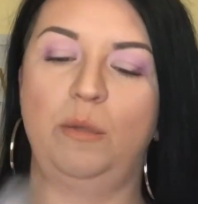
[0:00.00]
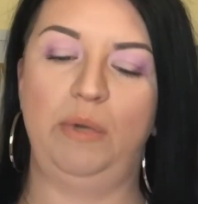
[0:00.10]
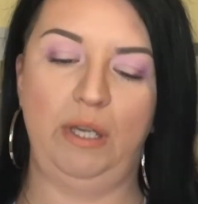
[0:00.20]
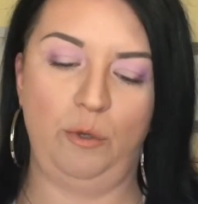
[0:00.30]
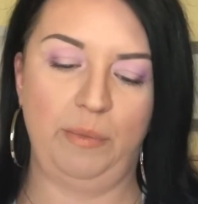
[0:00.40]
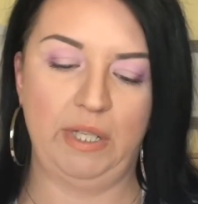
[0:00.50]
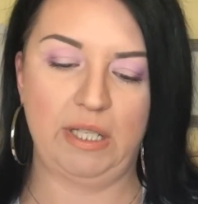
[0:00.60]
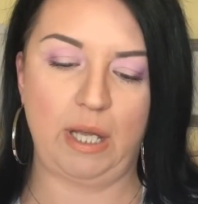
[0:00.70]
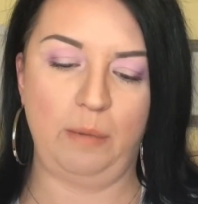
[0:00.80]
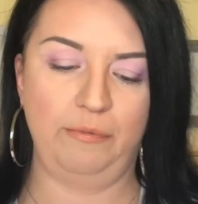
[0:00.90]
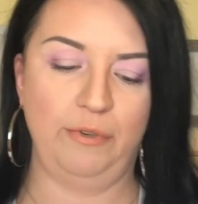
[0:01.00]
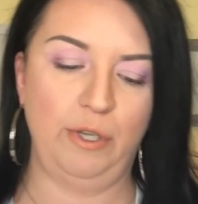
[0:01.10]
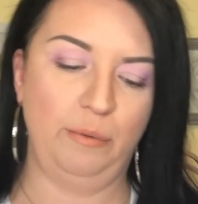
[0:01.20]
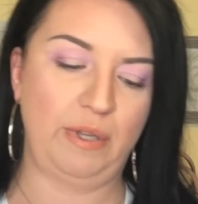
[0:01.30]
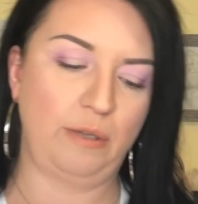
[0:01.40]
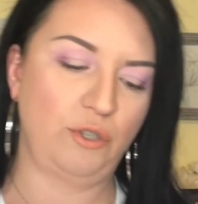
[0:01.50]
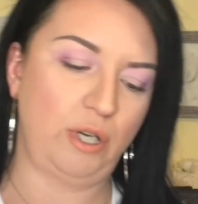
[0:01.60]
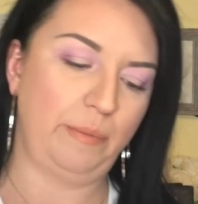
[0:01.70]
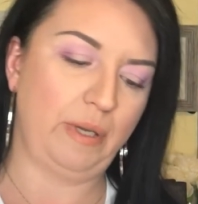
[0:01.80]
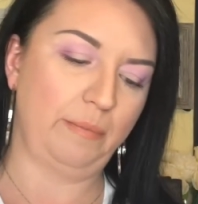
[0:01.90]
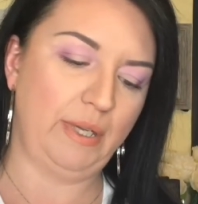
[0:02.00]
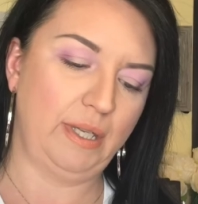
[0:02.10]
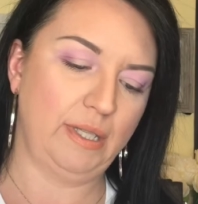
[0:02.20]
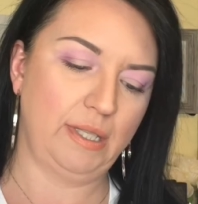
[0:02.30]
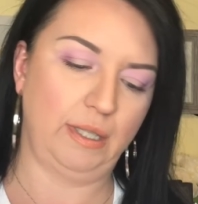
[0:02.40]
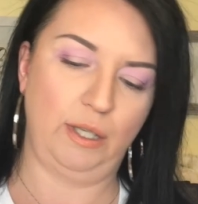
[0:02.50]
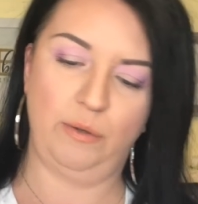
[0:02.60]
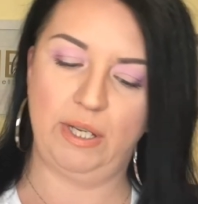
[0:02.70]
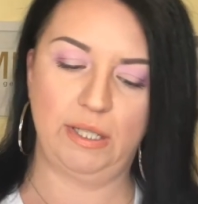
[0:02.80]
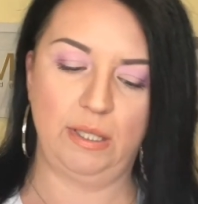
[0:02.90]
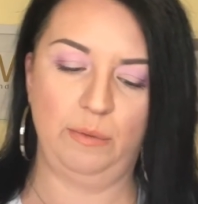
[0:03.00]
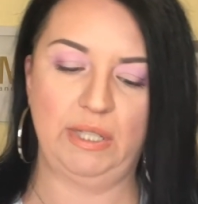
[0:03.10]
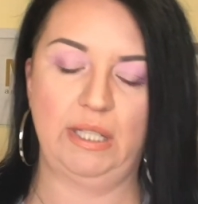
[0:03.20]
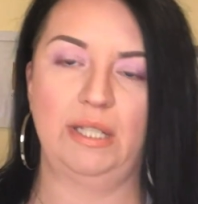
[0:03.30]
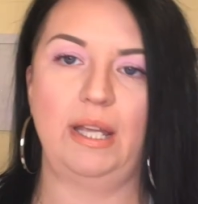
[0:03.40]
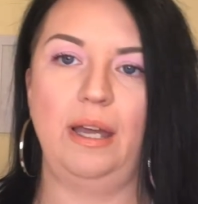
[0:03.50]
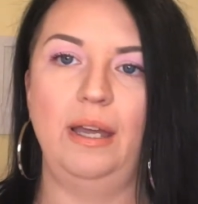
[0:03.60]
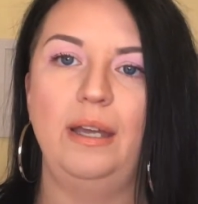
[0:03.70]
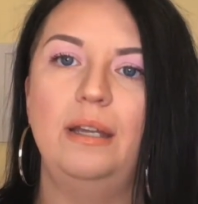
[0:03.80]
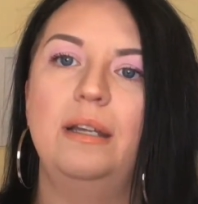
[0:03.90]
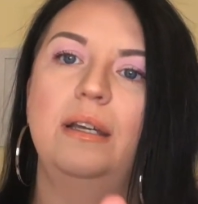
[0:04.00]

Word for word: Let me open this up for you without trying to make a mess and let you guys see what's inside.